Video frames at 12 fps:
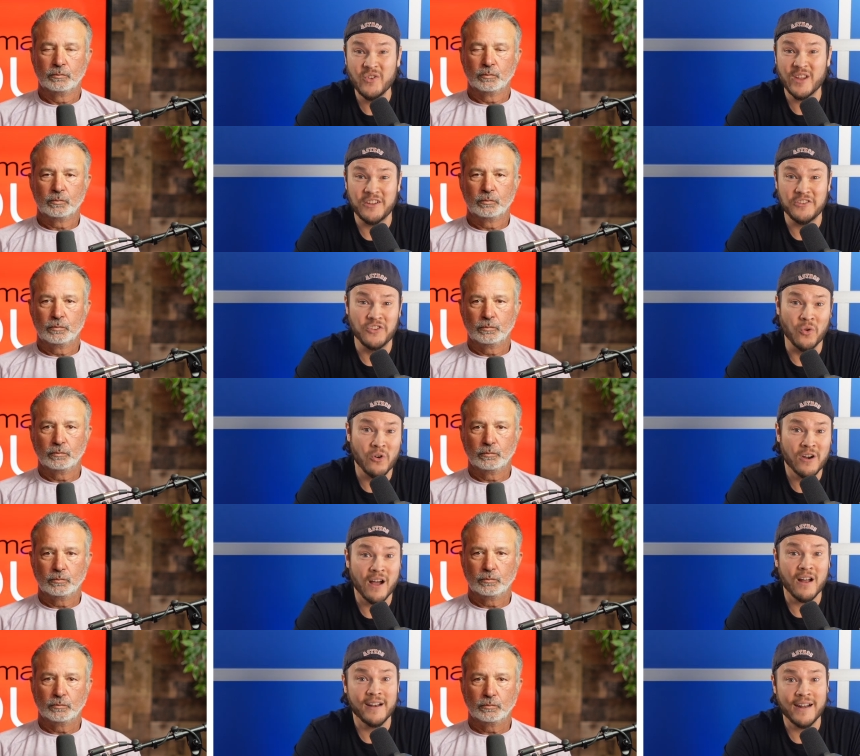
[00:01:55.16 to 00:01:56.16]
Speaker 1: You get
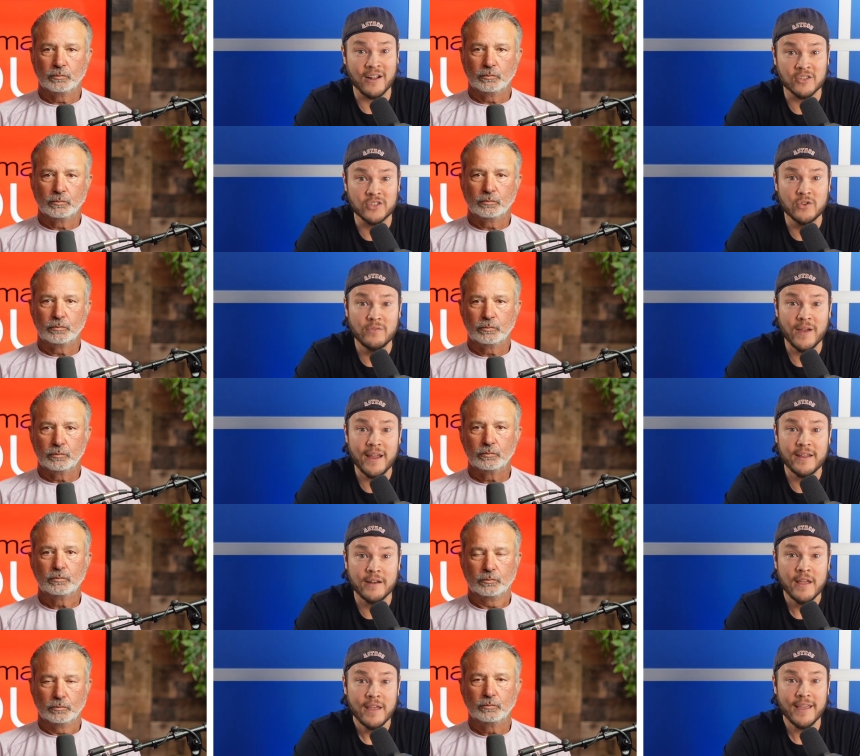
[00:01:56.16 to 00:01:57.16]
Jordan and Altuve, and
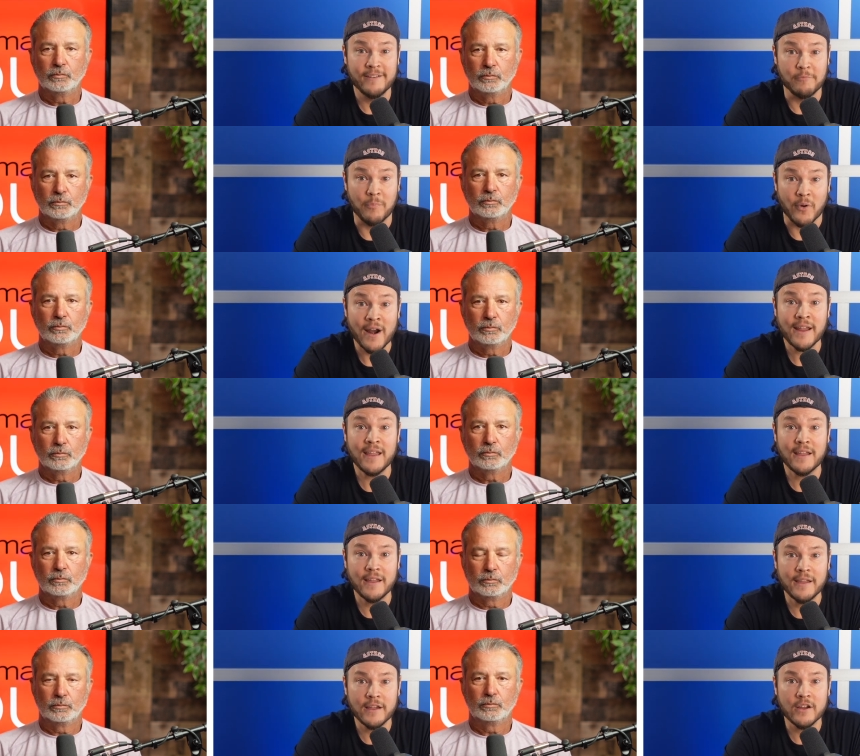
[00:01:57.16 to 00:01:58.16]
if Breggy
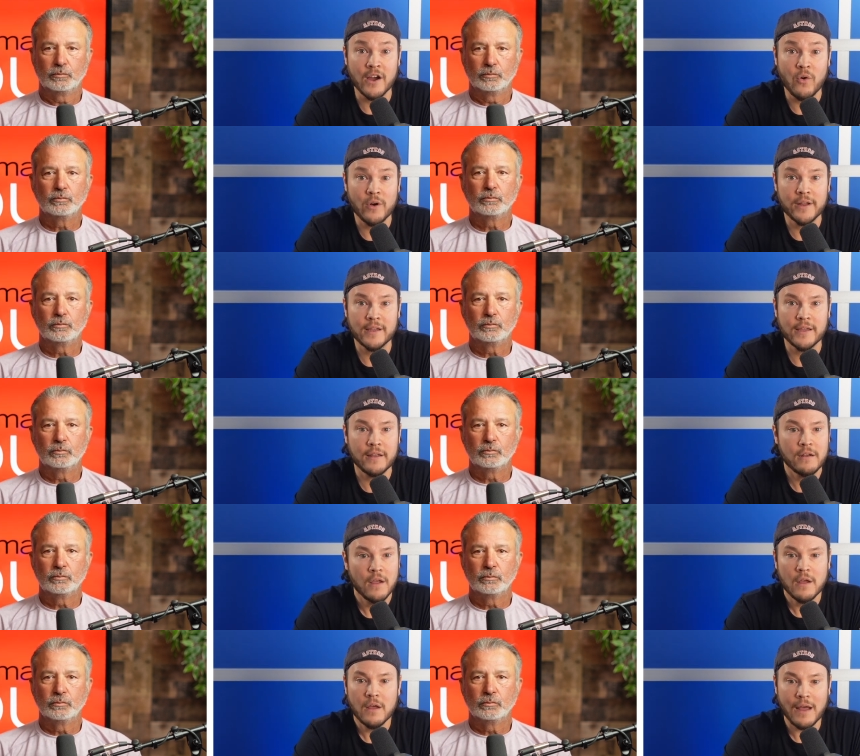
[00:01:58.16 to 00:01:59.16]
can get going again,
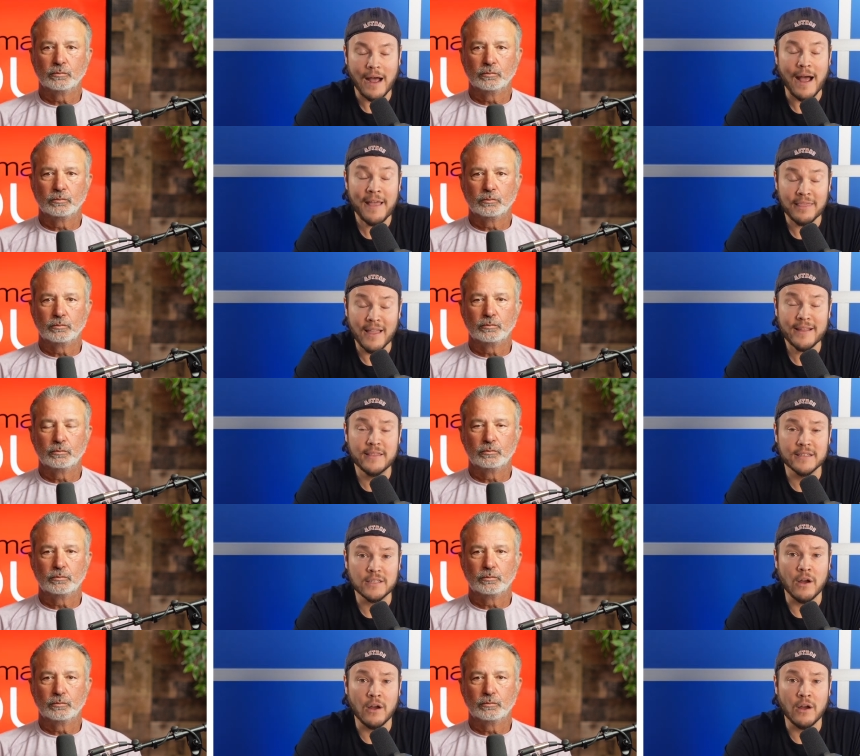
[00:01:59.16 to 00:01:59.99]
I like this